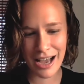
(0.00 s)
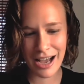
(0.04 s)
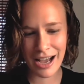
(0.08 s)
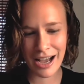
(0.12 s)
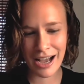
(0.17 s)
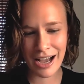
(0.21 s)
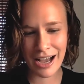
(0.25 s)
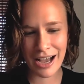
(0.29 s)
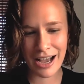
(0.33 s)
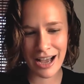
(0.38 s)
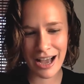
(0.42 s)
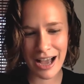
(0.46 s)

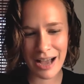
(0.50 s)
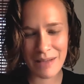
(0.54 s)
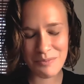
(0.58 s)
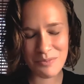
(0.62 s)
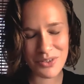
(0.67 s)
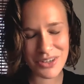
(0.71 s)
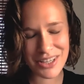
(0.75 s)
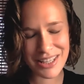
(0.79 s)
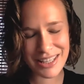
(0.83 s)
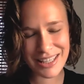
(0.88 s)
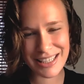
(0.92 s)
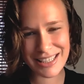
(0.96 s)
I'm
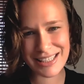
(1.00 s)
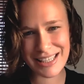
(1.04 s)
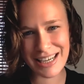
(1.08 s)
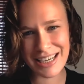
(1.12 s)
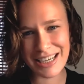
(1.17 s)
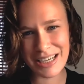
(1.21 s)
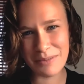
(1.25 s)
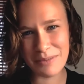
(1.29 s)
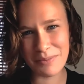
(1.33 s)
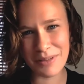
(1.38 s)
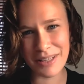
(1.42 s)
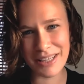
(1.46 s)
really
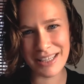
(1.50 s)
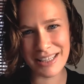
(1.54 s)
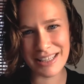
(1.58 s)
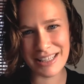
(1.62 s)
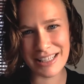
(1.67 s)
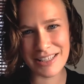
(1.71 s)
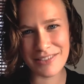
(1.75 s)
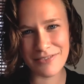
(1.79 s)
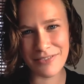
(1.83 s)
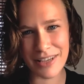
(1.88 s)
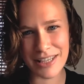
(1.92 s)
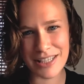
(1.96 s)
excited to play at
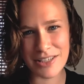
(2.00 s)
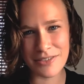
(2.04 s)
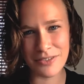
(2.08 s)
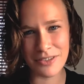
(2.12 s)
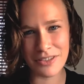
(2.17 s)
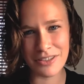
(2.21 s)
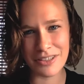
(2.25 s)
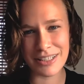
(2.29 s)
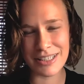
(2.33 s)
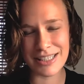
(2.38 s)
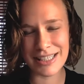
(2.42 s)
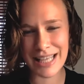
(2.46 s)
this
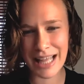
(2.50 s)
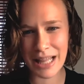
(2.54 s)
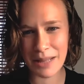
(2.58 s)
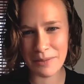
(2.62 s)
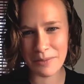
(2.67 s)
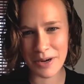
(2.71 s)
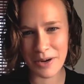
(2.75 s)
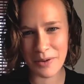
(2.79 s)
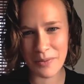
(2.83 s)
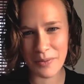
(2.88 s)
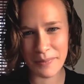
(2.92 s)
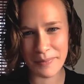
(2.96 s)
festival and
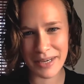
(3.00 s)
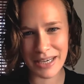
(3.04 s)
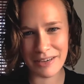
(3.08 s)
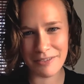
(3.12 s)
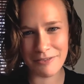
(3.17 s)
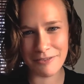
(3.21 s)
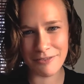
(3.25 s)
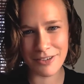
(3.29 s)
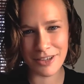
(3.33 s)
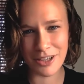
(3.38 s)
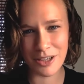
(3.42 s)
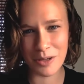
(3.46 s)
celebrate women in
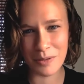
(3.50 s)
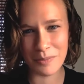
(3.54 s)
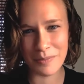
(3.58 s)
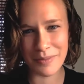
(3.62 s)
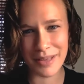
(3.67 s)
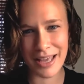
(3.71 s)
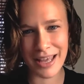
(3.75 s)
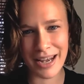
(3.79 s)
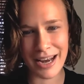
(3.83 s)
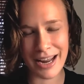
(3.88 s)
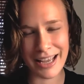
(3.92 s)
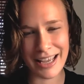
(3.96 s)
film,
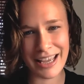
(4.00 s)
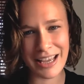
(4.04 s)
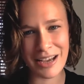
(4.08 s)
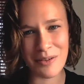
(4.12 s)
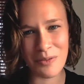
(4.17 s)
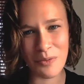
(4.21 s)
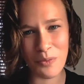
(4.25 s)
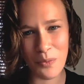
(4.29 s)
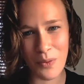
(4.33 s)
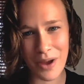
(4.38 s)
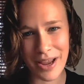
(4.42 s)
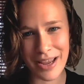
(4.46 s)
and I
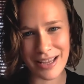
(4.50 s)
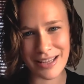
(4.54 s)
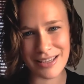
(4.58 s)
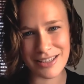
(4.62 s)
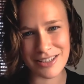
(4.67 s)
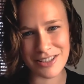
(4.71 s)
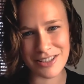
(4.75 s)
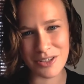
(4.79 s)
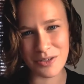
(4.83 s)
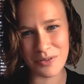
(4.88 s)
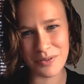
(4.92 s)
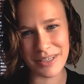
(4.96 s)
can't wait
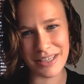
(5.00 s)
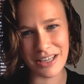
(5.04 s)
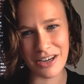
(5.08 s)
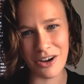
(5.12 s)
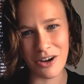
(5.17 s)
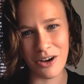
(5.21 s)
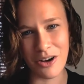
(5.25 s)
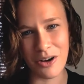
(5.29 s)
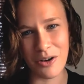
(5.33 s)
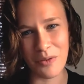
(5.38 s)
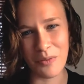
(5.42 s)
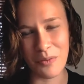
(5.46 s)
until we can
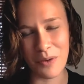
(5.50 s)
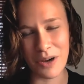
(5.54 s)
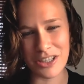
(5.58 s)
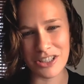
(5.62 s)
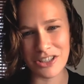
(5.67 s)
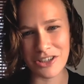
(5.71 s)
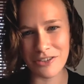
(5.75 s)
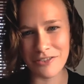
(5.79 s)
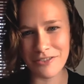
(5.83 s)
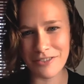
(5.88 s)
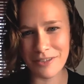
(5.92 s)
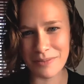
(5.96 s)
all watch our
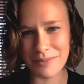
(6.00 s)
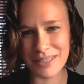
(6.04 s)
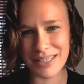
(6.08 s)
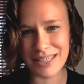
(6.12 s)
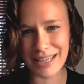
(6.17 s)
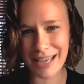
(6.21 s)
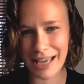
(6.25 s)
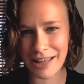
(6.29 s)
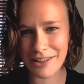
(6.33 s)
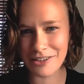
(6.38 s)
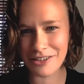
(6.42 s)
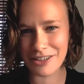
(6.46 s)
films
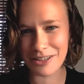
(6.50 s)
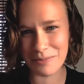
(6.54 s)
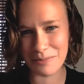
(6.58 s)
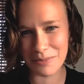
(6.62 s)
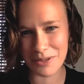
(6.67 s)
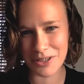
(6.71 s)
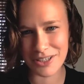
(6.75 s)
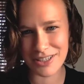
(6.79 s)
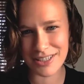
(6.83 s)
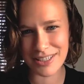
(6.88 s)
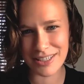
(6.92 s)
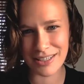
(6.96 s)
together in
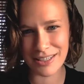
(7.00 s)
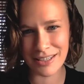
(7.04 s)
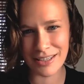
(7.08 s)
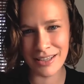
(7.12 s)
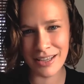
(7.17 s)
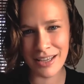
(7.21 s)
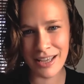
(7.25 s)
person.